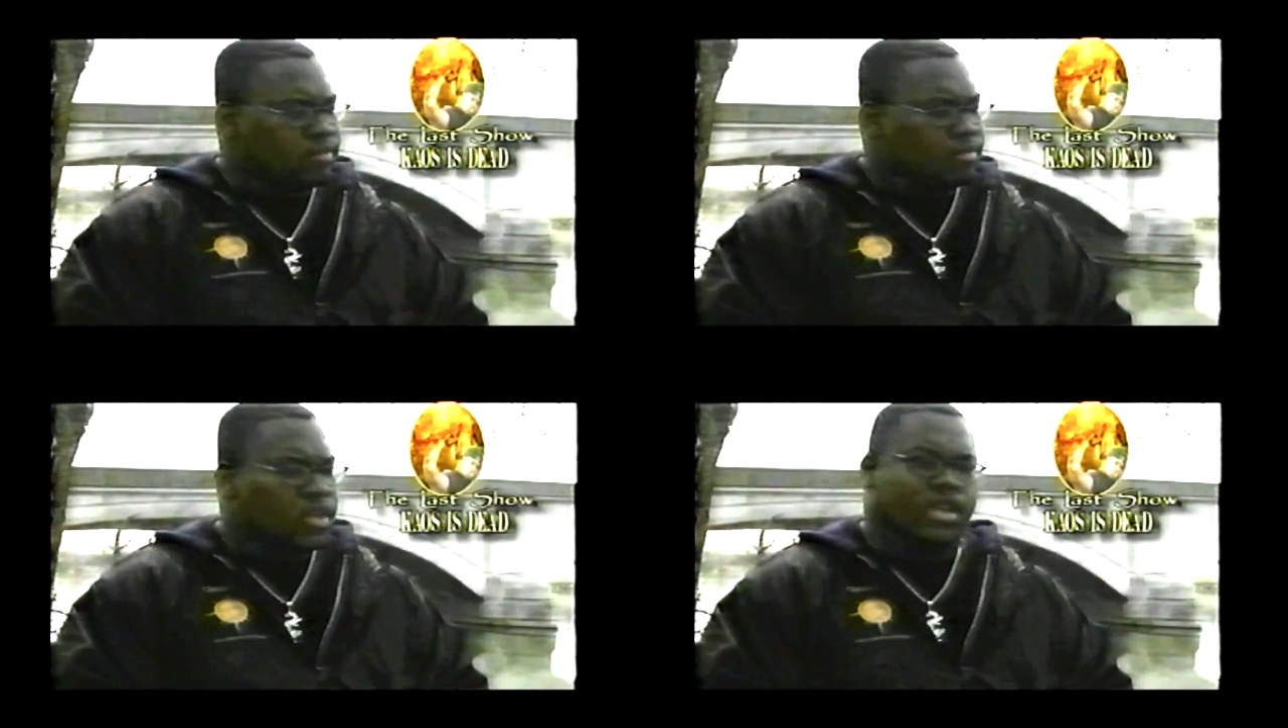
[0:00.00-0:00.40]

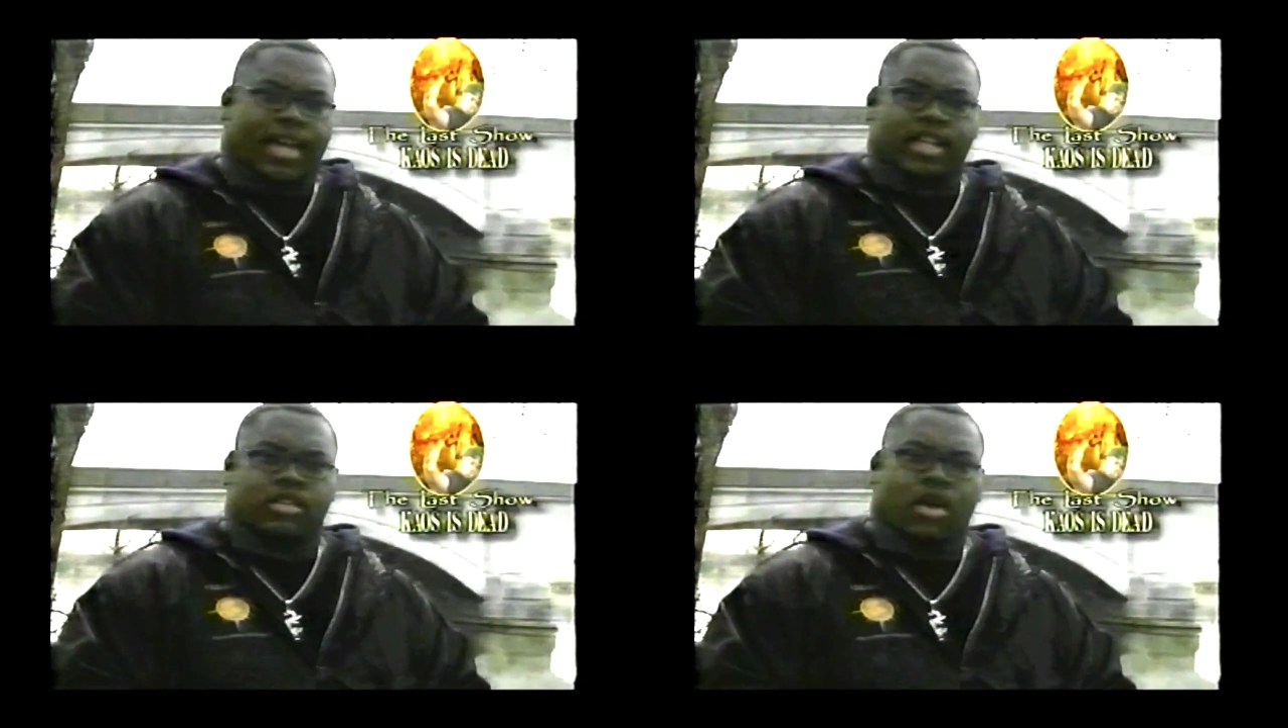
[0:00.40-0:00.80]
Let
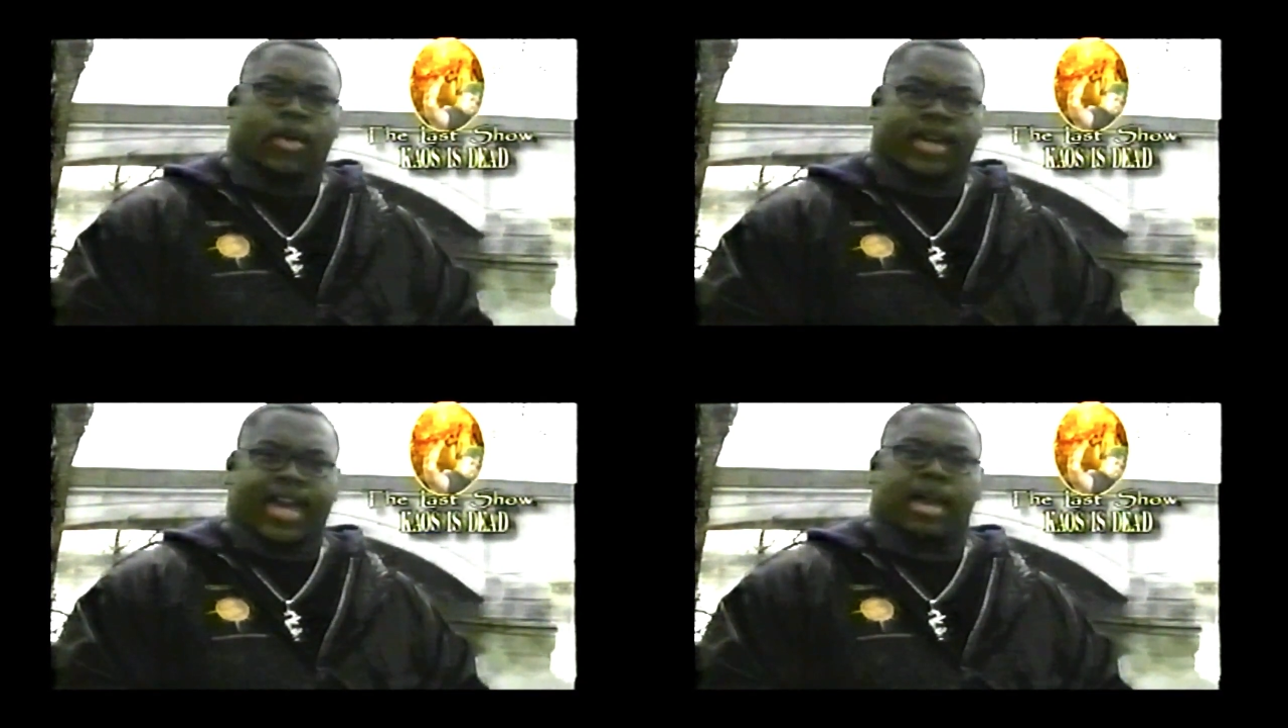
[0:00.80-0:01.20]
you know it
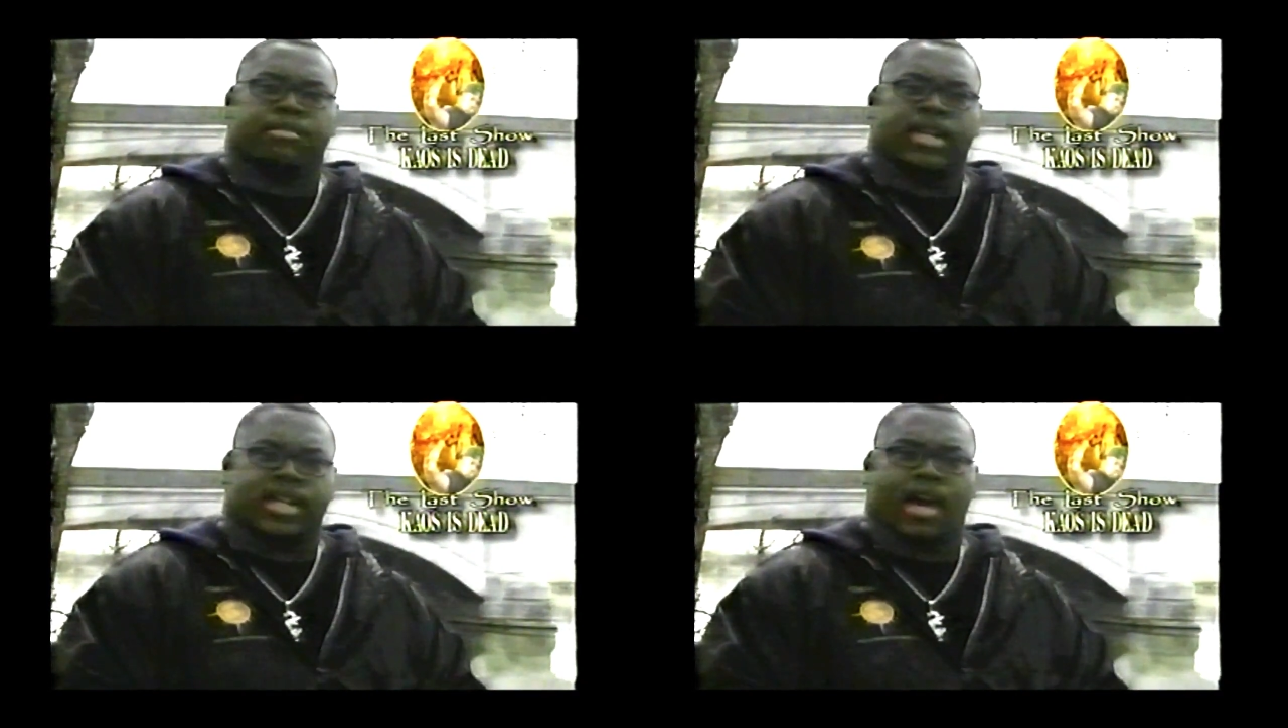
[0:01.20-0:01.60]
can be
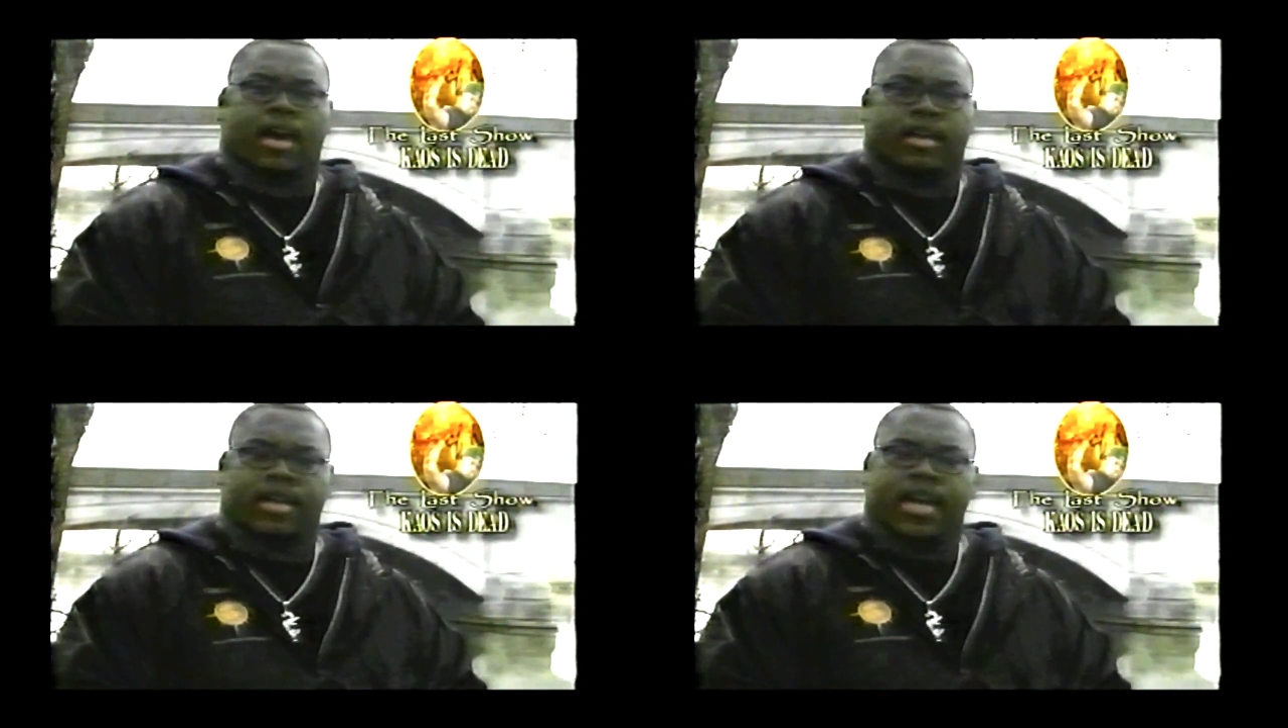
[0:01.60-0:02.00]
done.
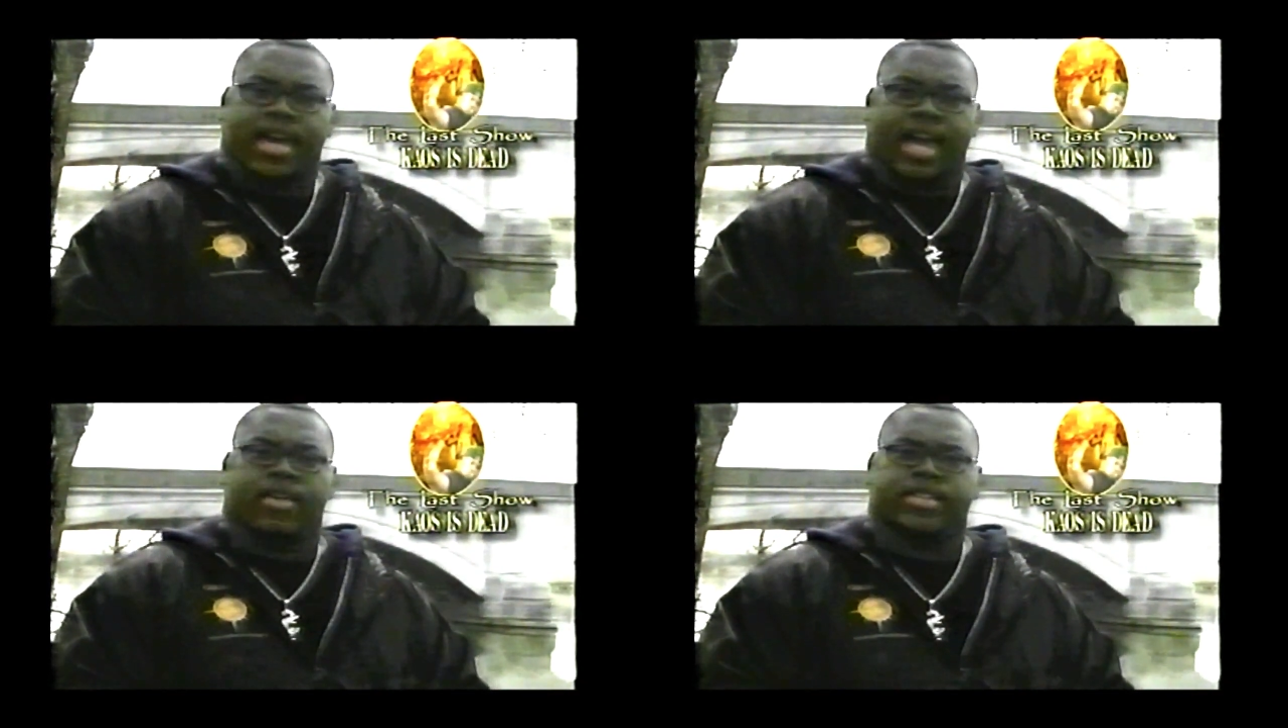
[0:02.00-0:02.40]

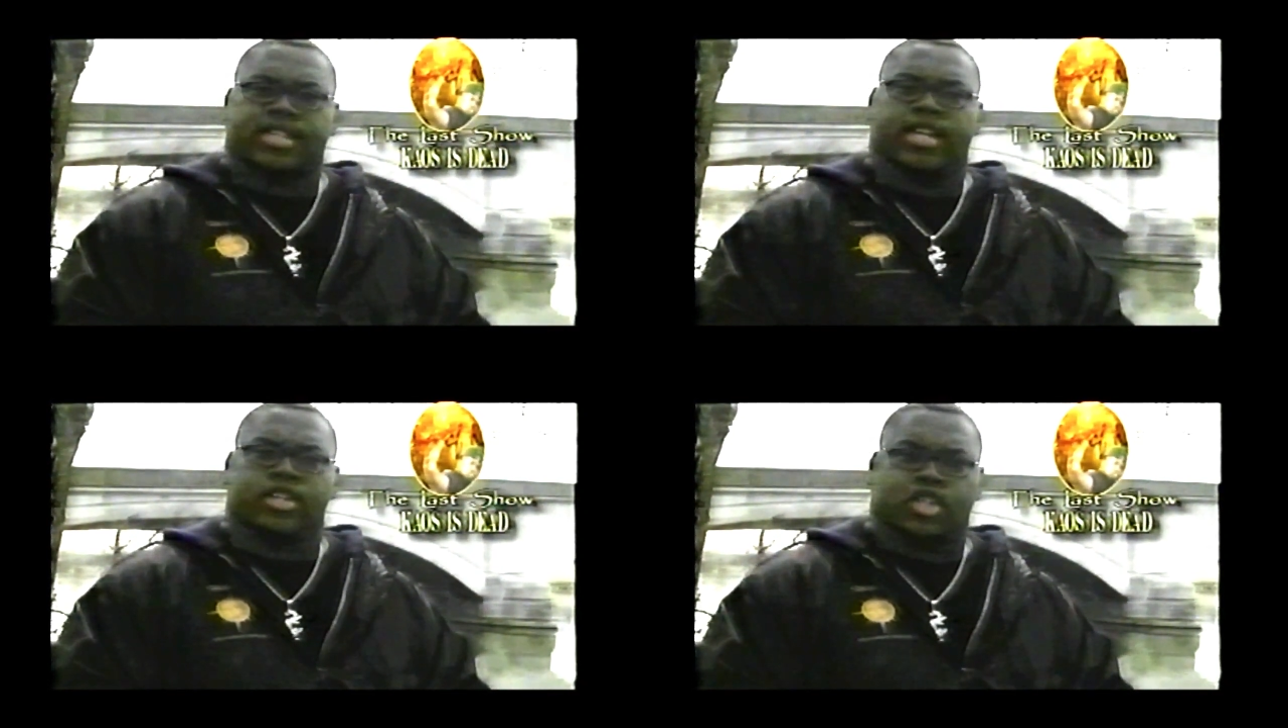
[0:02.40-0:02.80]
Heresy
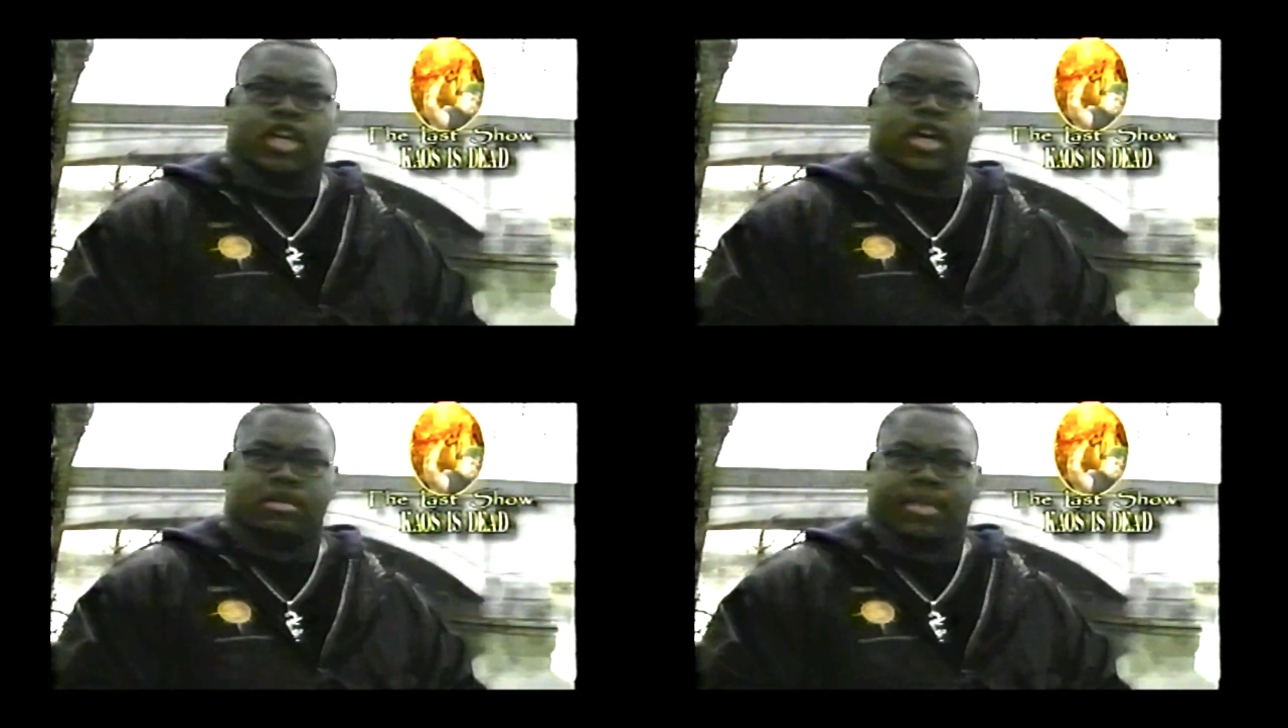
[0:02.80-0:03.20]
is
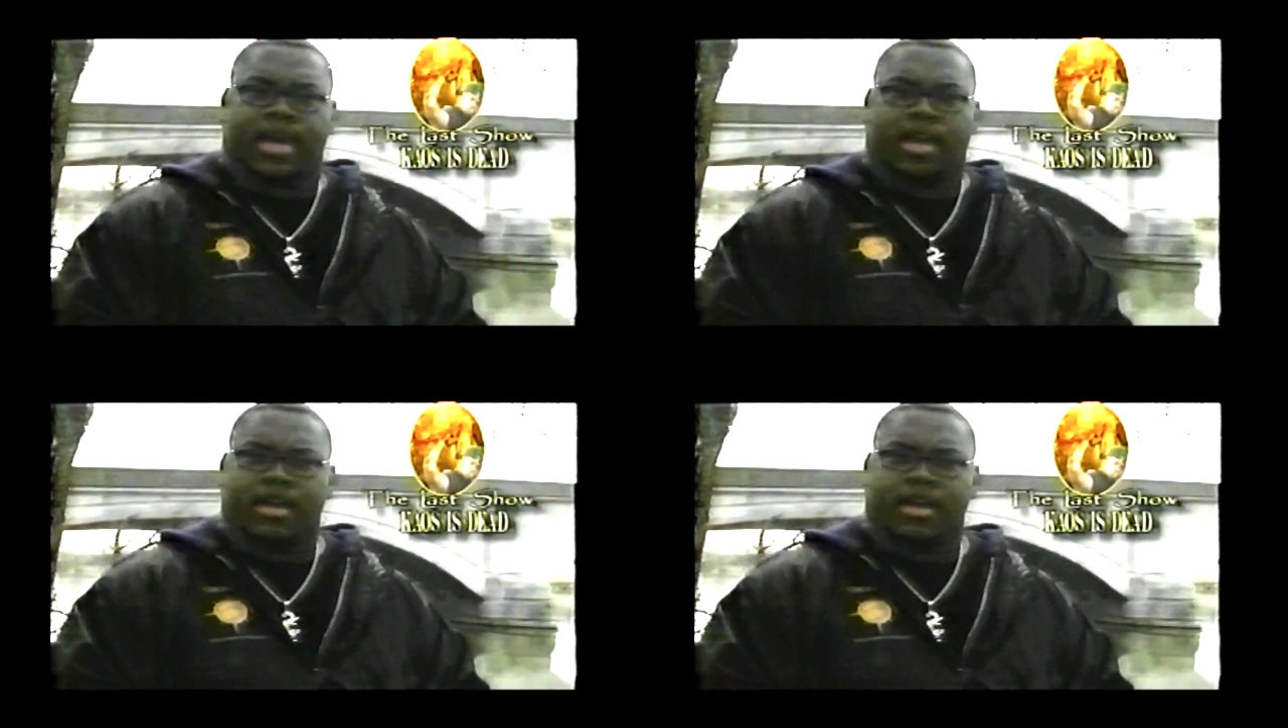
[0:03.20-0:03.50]
good, man.